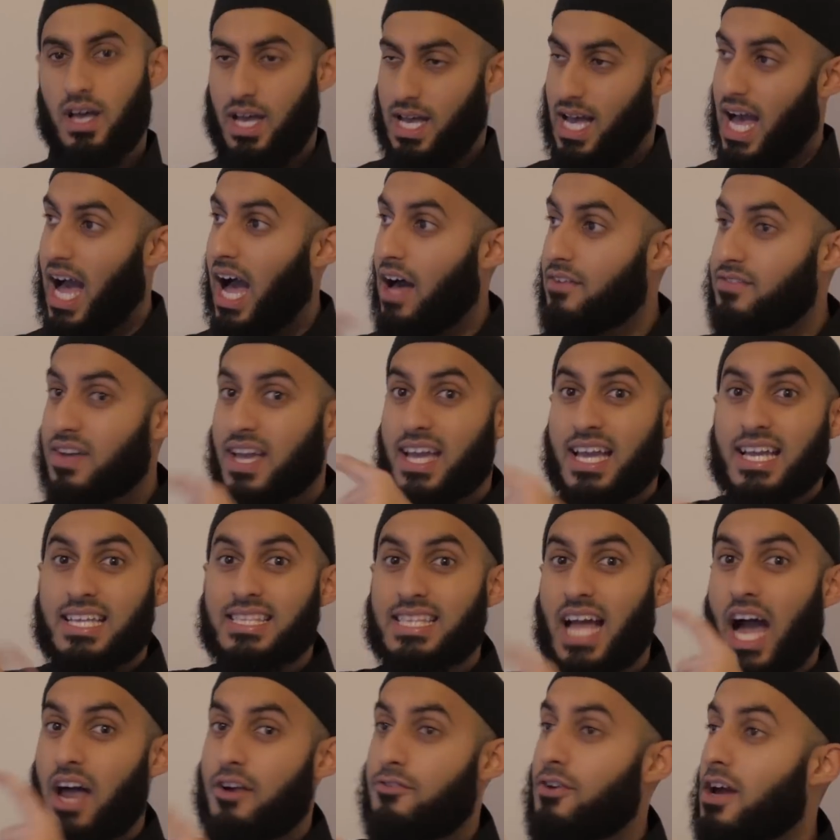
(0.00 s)
have a
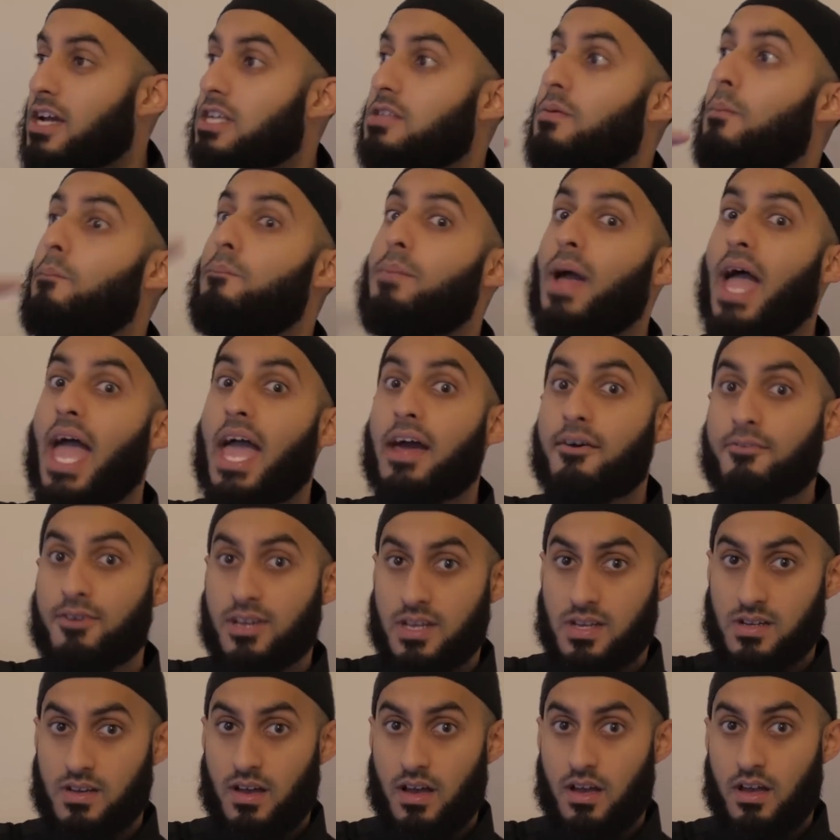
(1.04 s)
direct
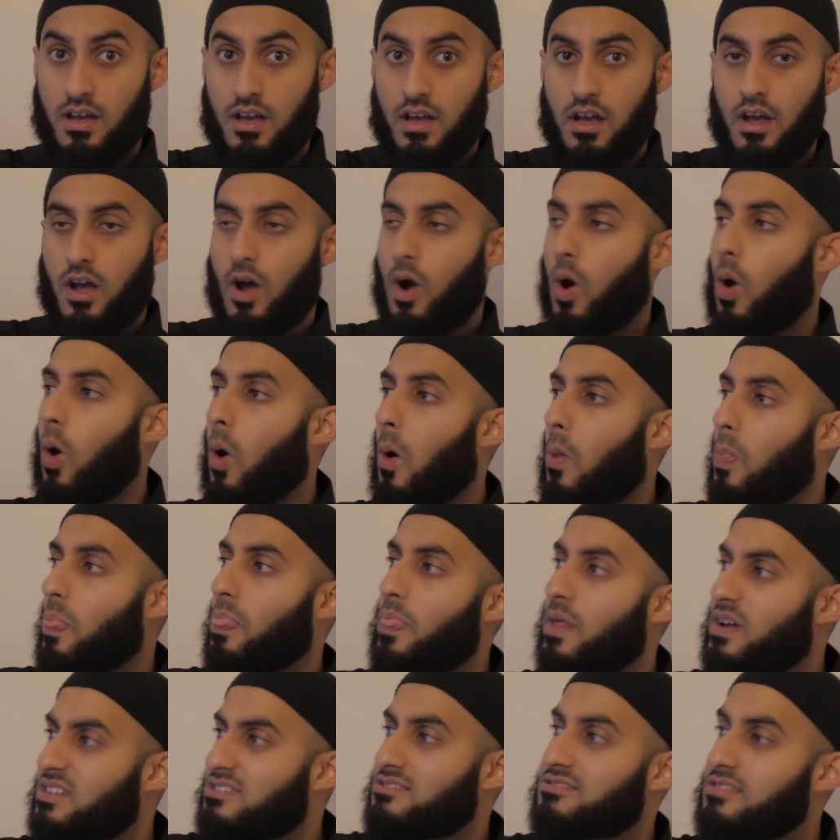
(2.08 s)
bearing on
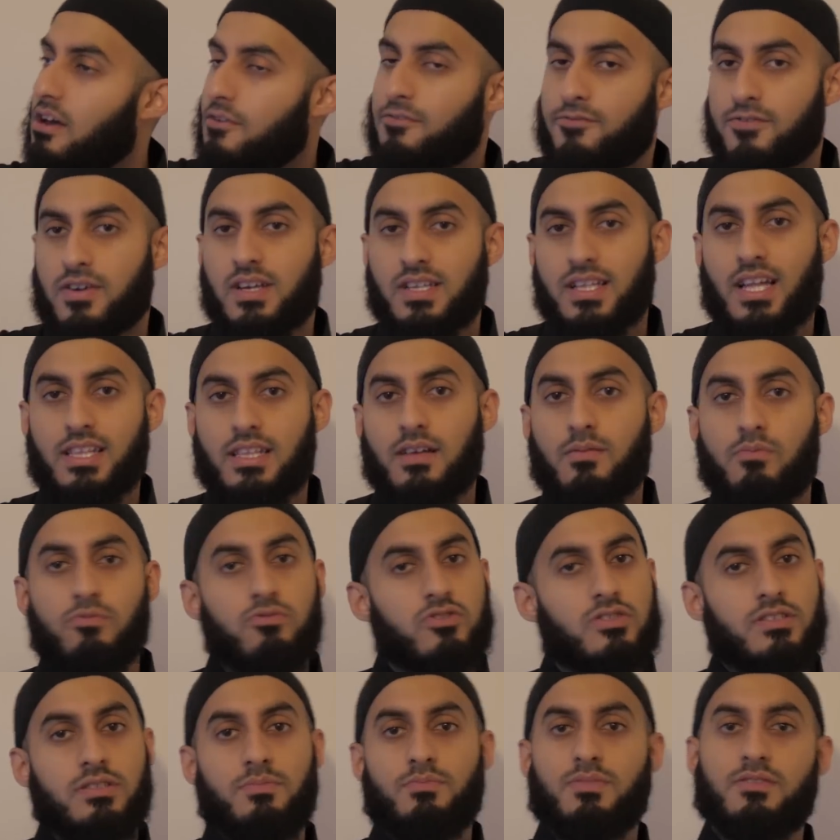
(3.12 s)
the suffering that the
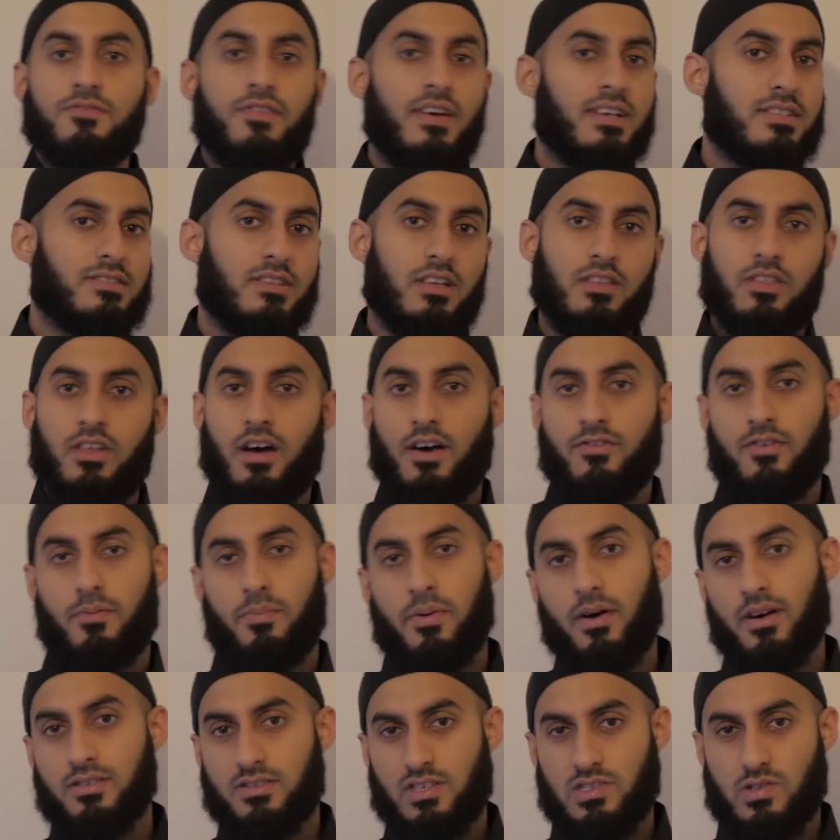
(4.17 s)
Muslims face in the other
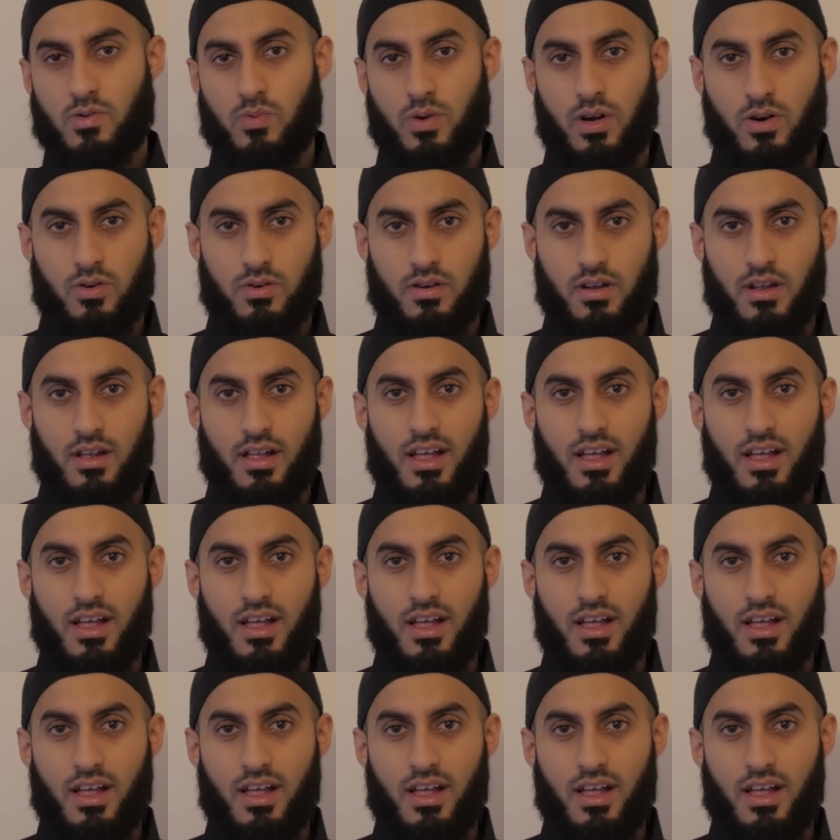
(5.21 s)
parts of the world.